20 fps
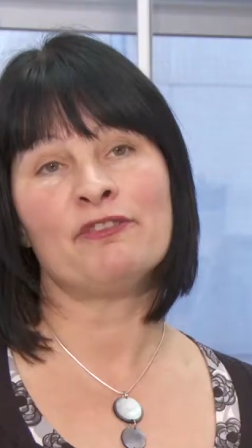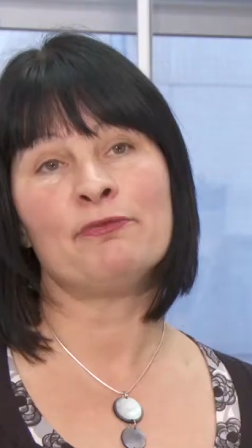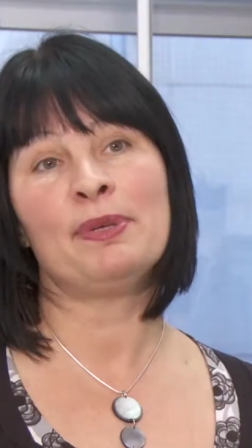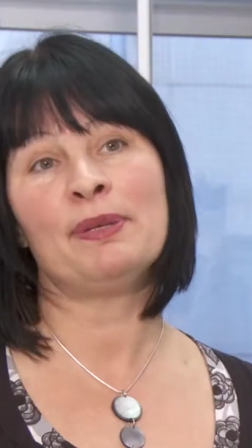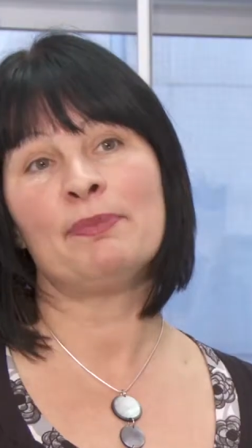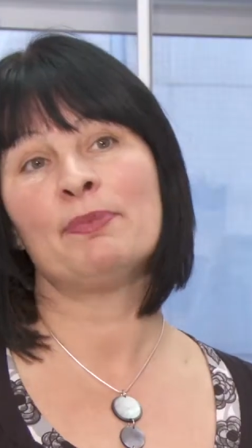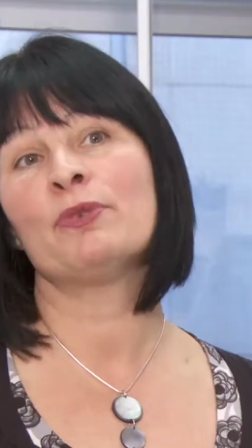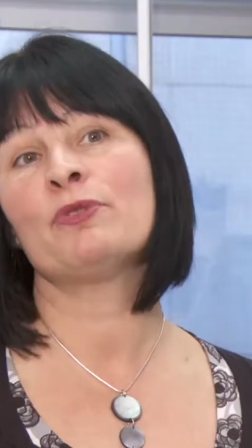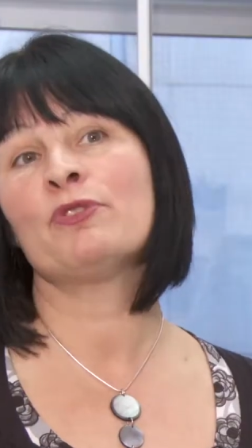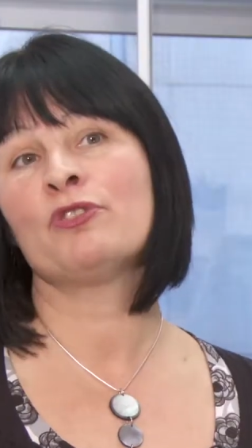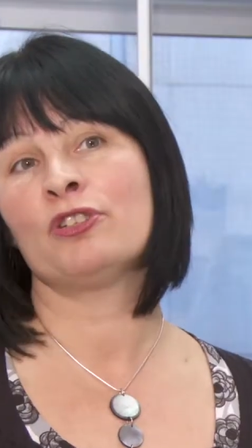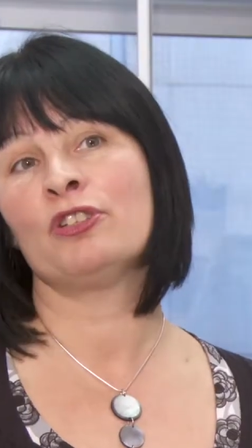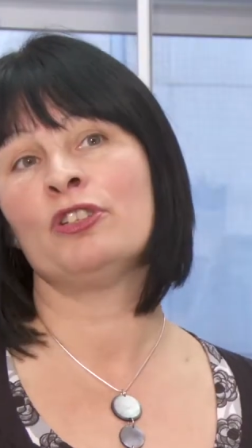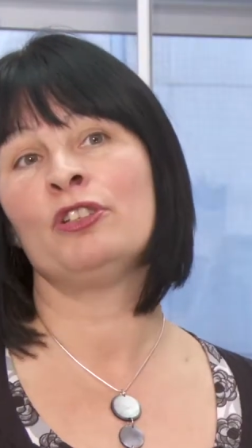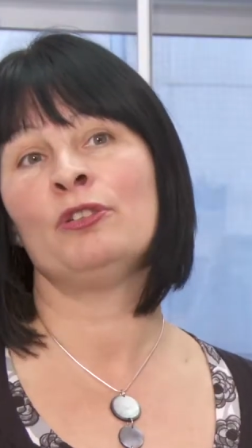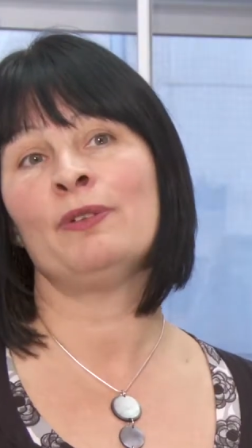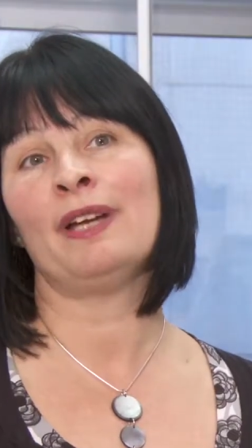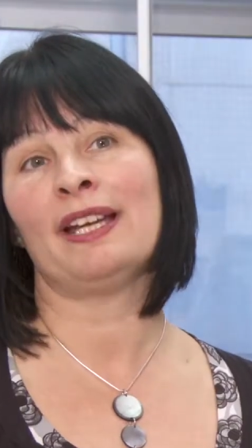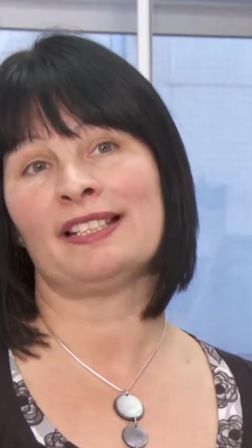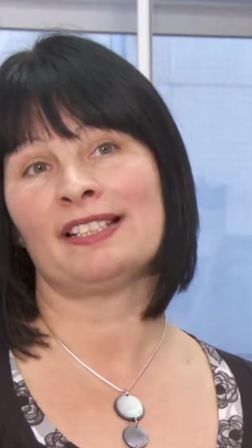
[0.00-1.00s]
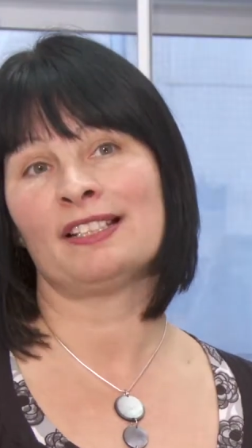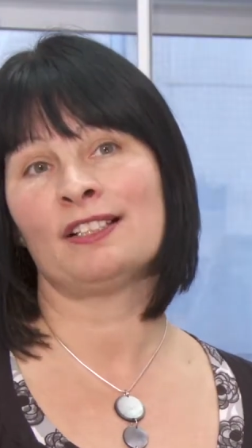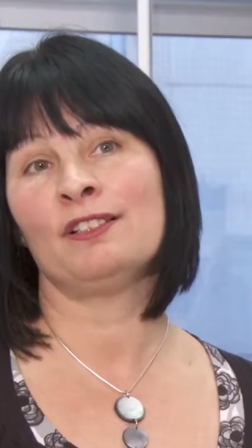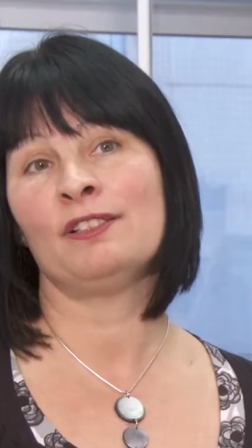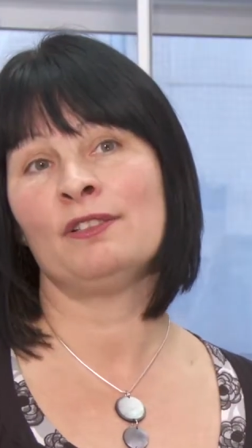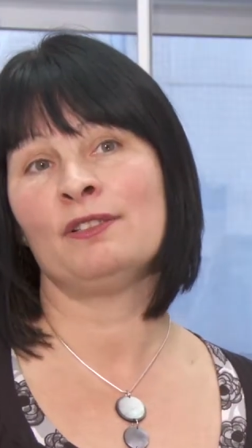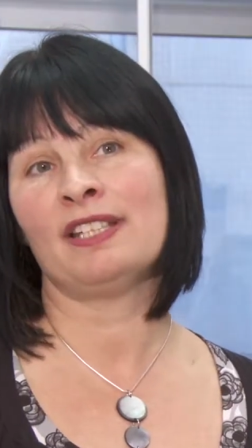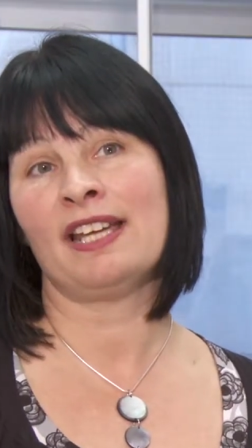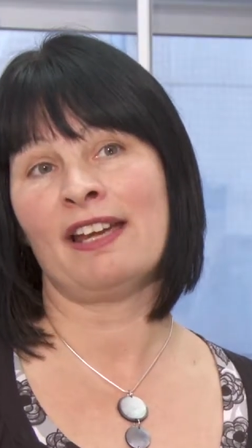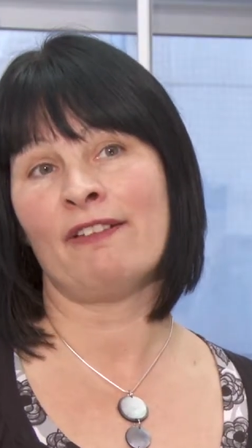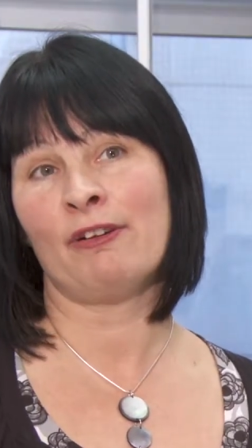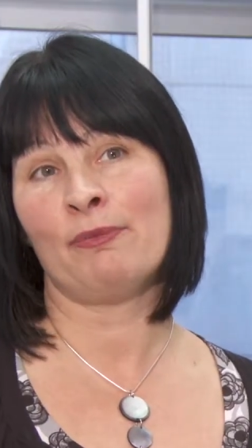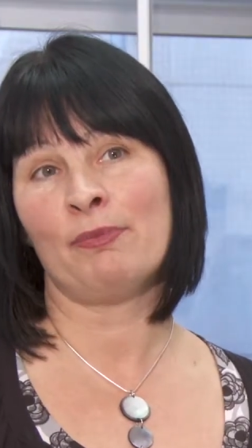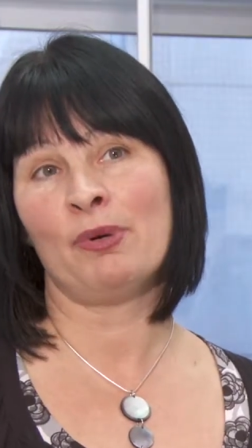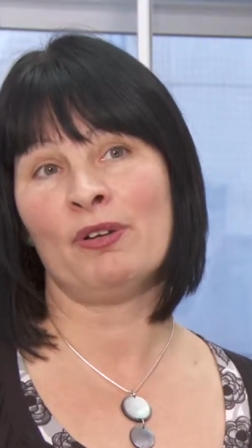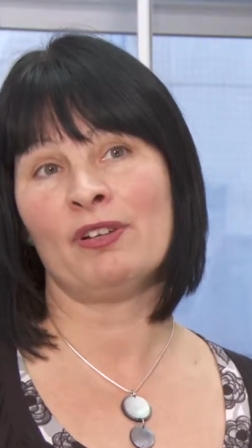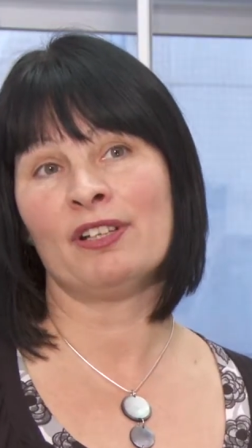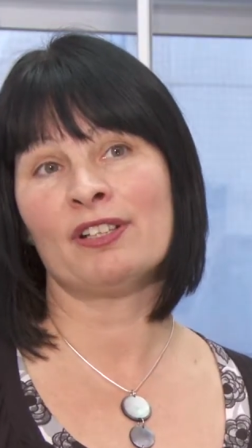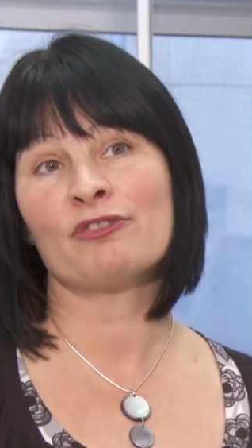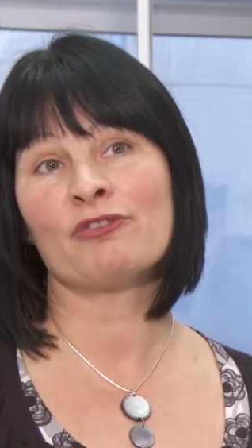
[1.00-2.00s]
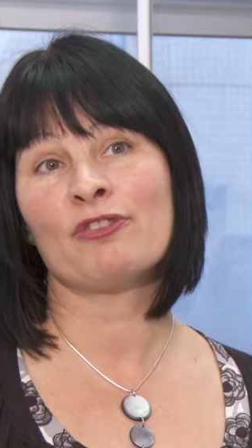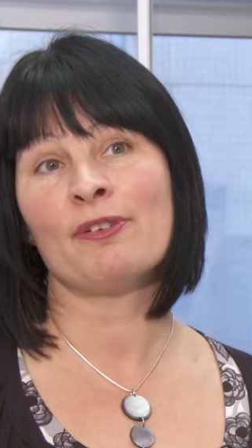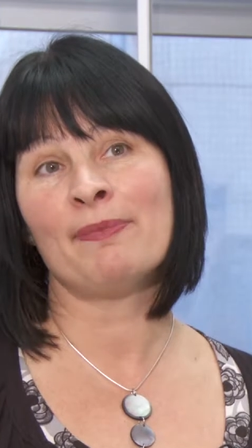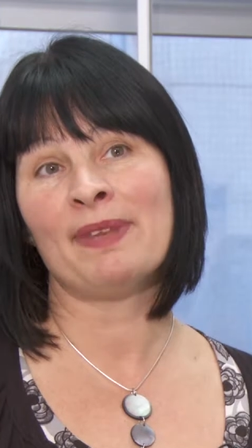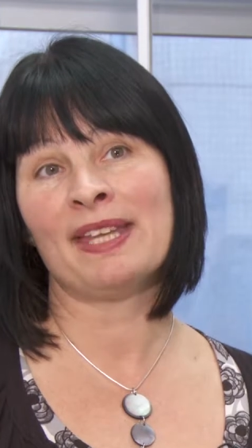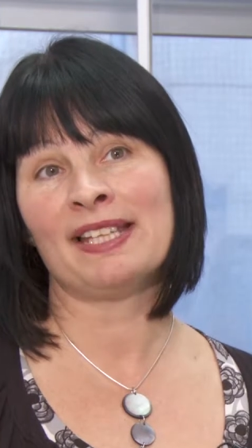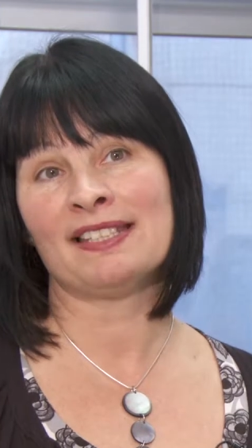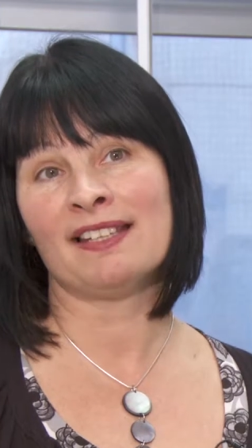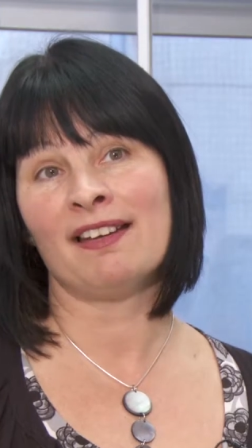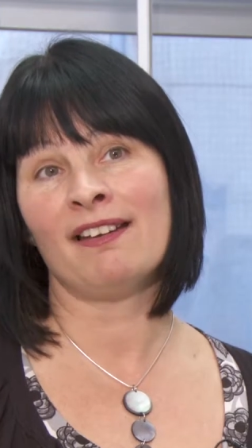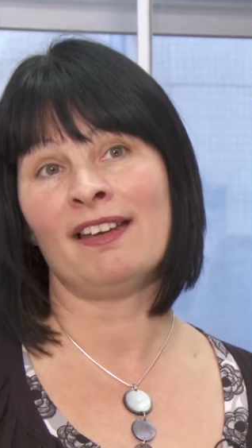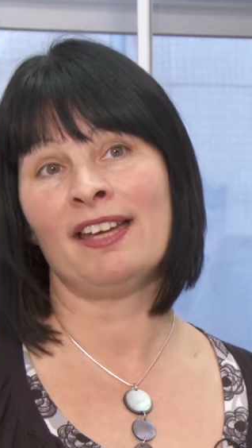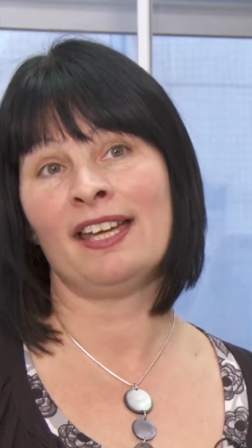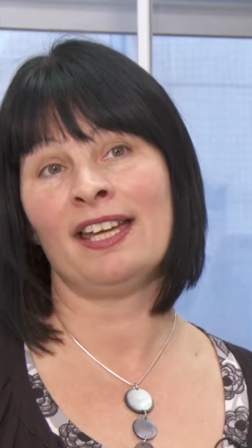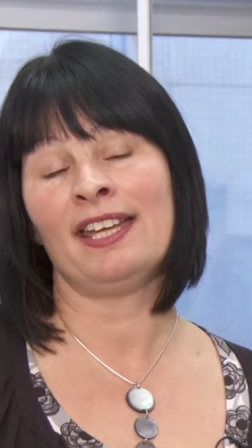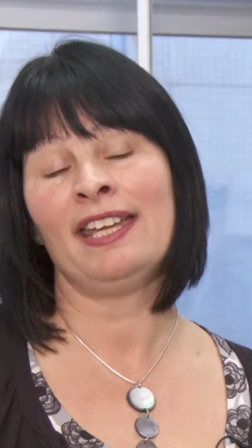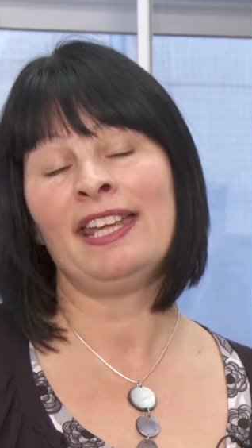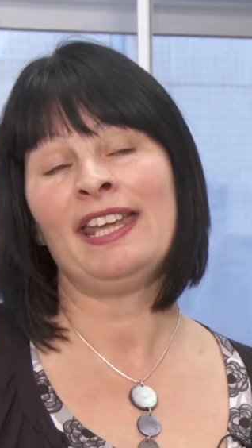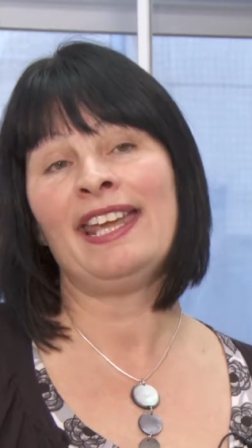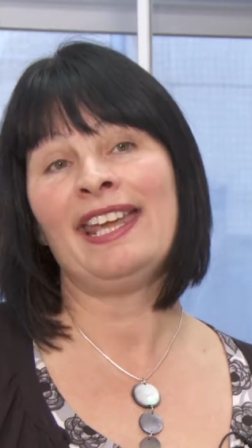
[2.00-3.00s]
if people do exclude dairy products from their diet,